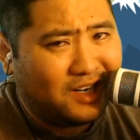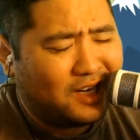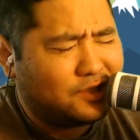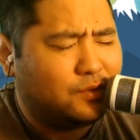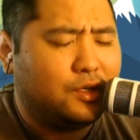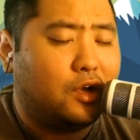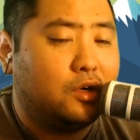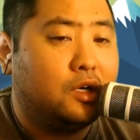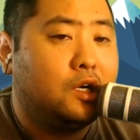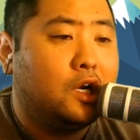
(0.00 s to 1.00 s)
I guess you would call
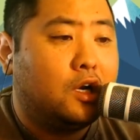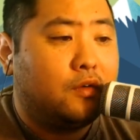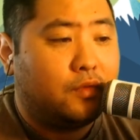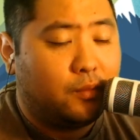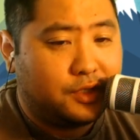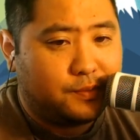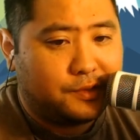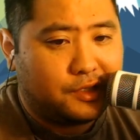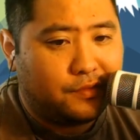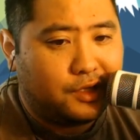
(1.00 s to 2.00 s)
her, from
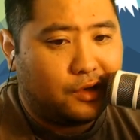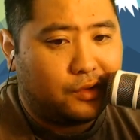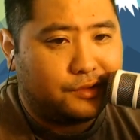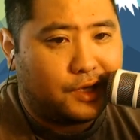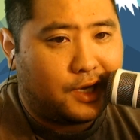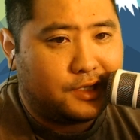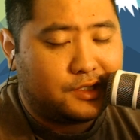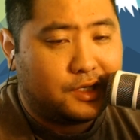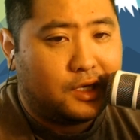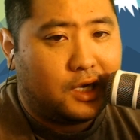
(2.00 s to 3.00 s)
Whispers of the Old Gods.